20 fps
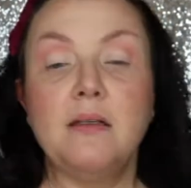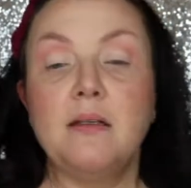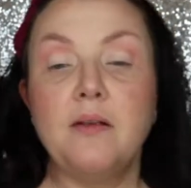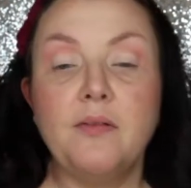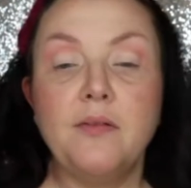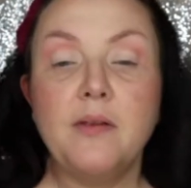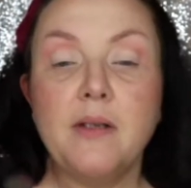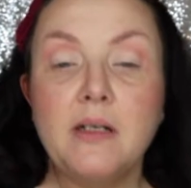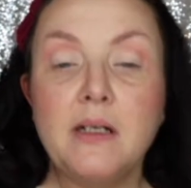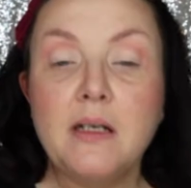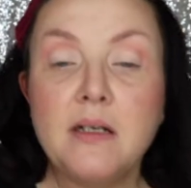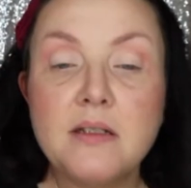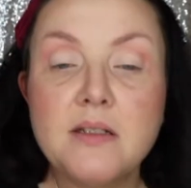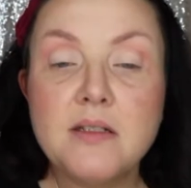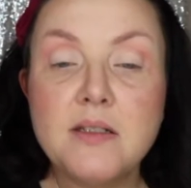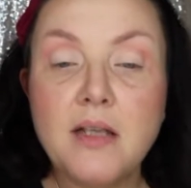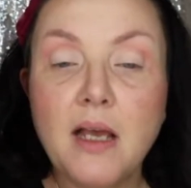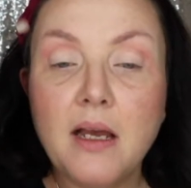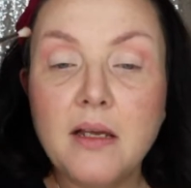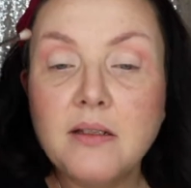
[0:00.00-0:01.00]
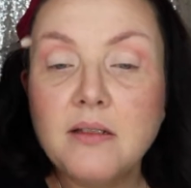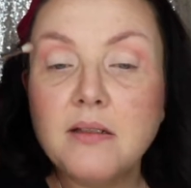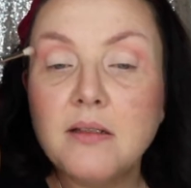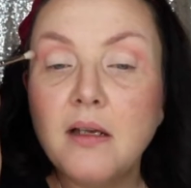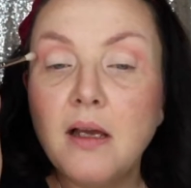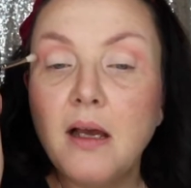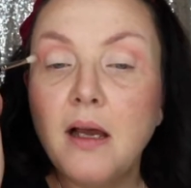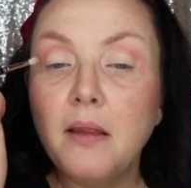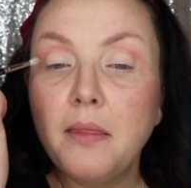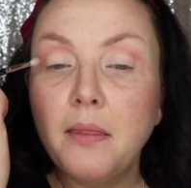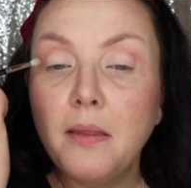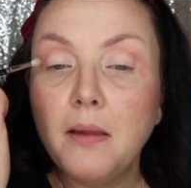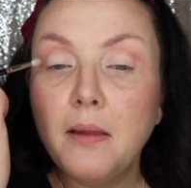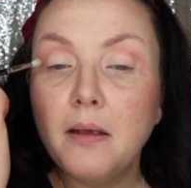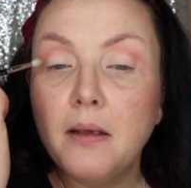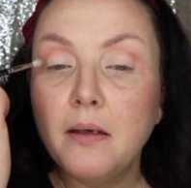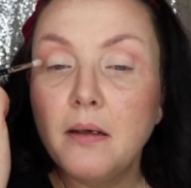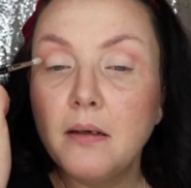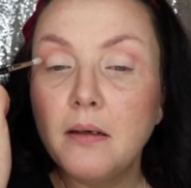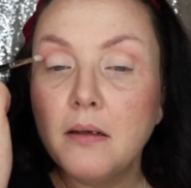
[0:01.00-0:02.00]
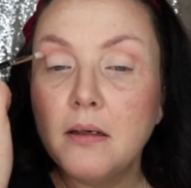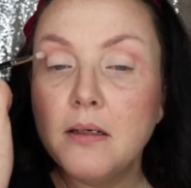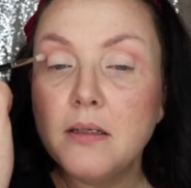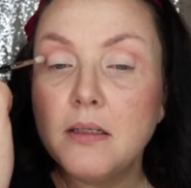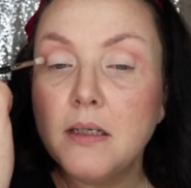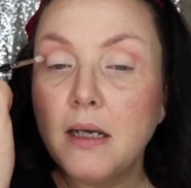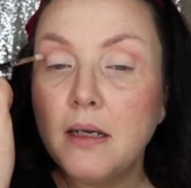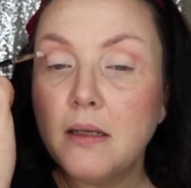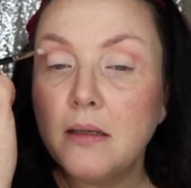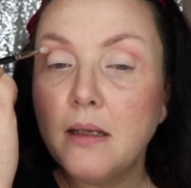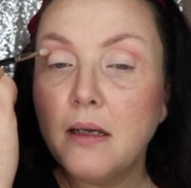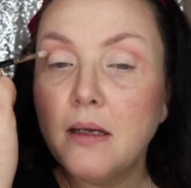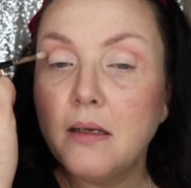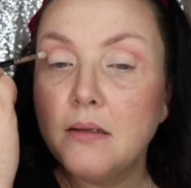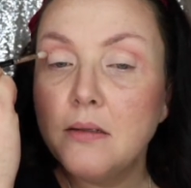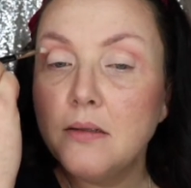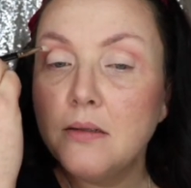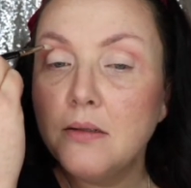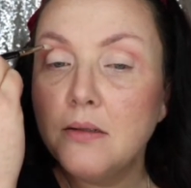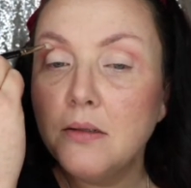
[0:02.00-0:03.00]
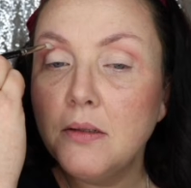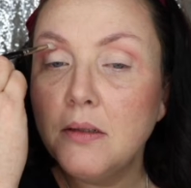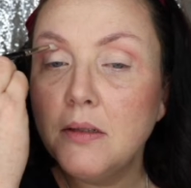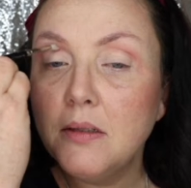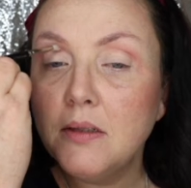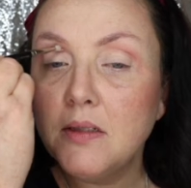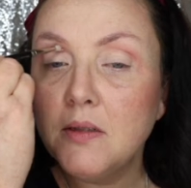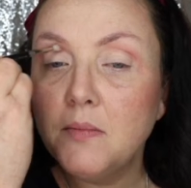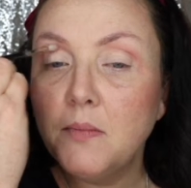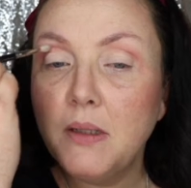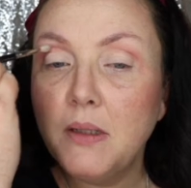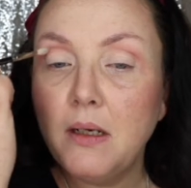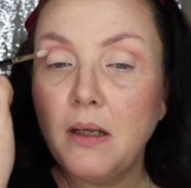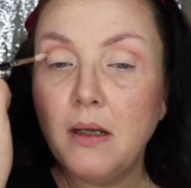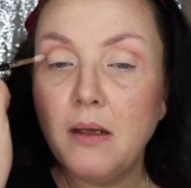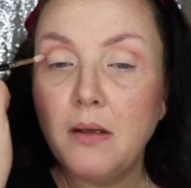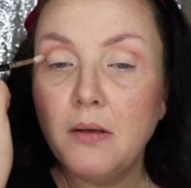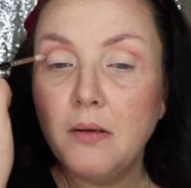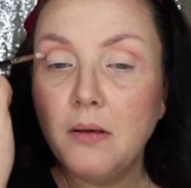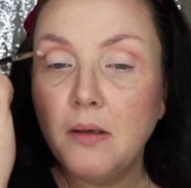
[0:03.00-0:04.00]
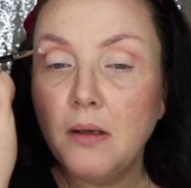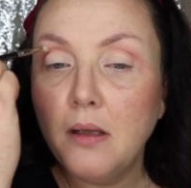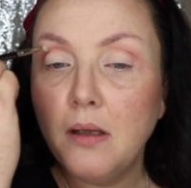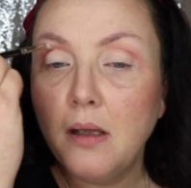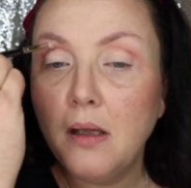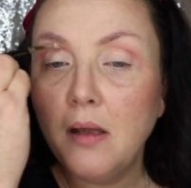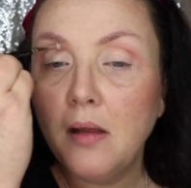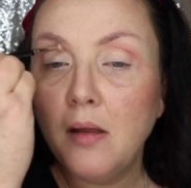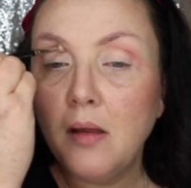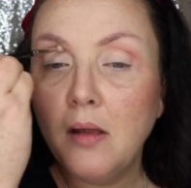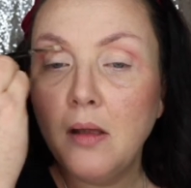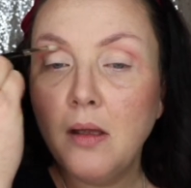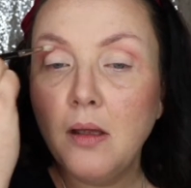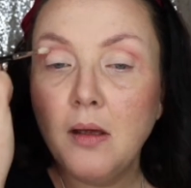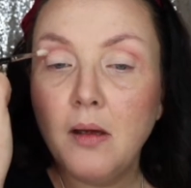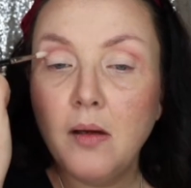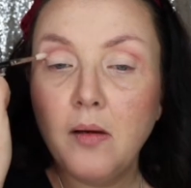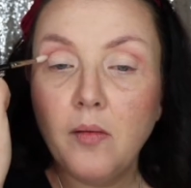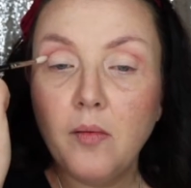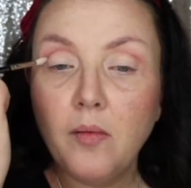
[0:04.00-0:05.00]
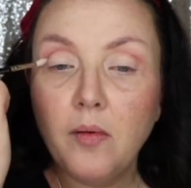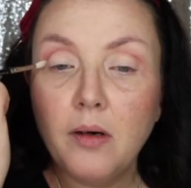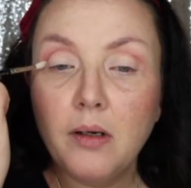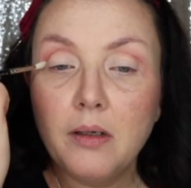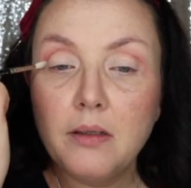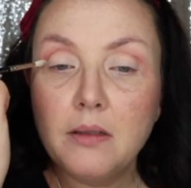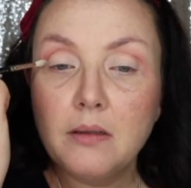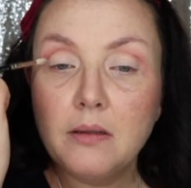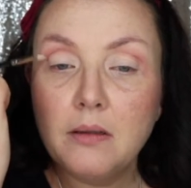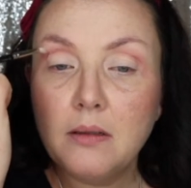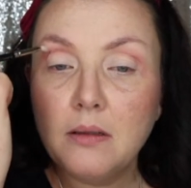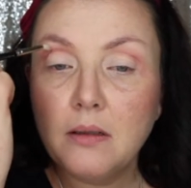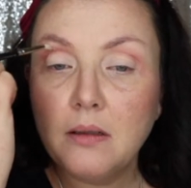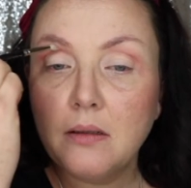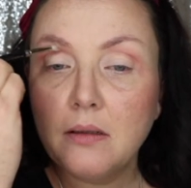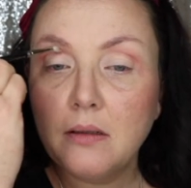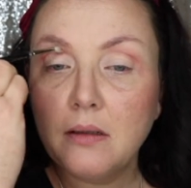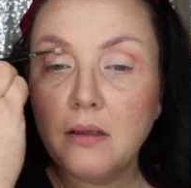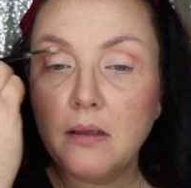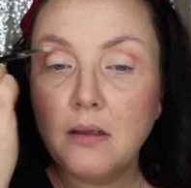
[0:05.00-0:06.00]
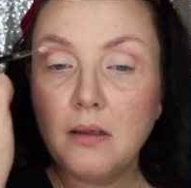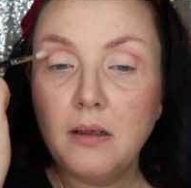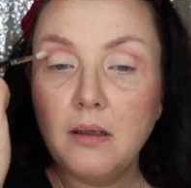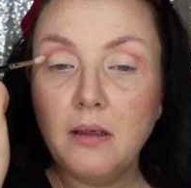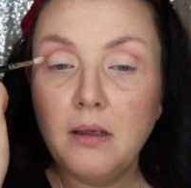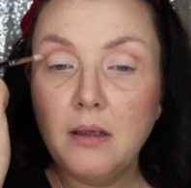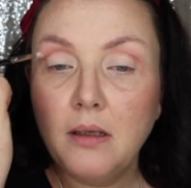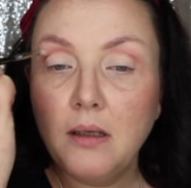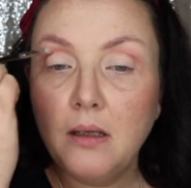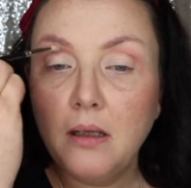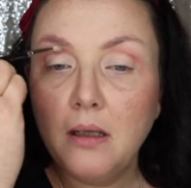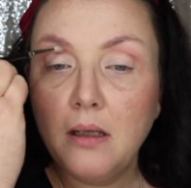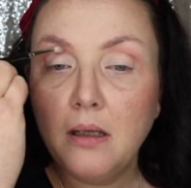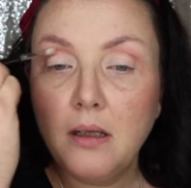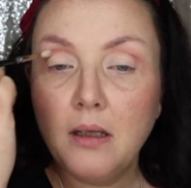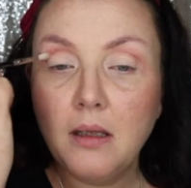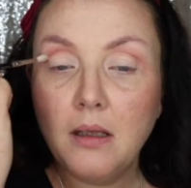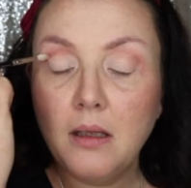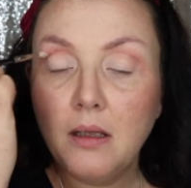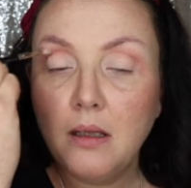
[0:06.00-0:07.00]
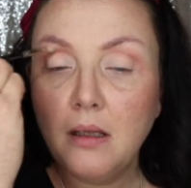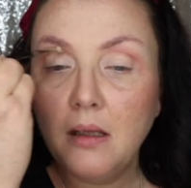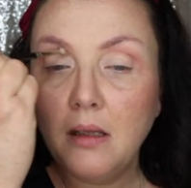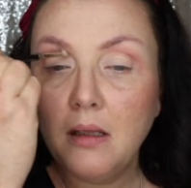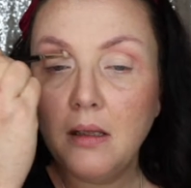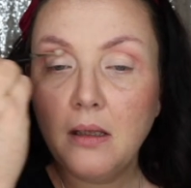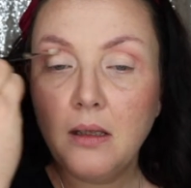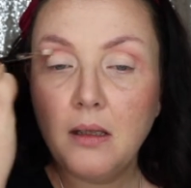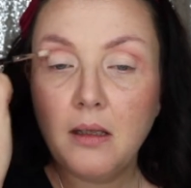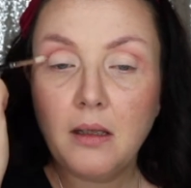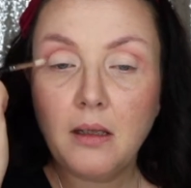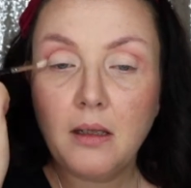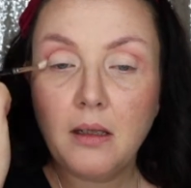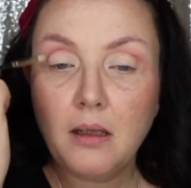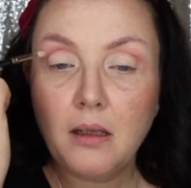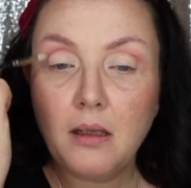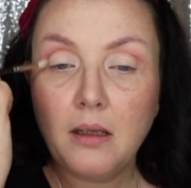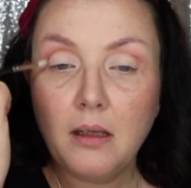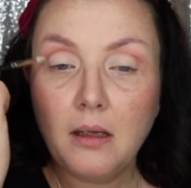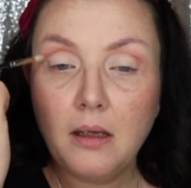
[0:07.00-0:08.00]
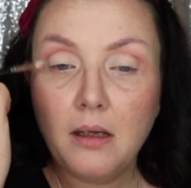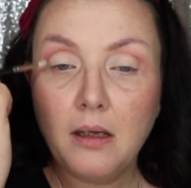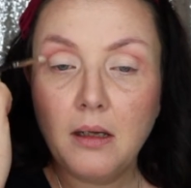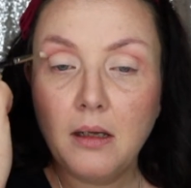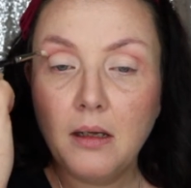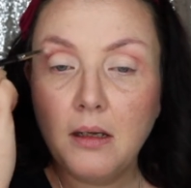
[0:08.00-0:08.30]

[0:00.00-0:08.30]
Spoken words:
take off any excess, and then I'm going to take that just below where I did the other colour here.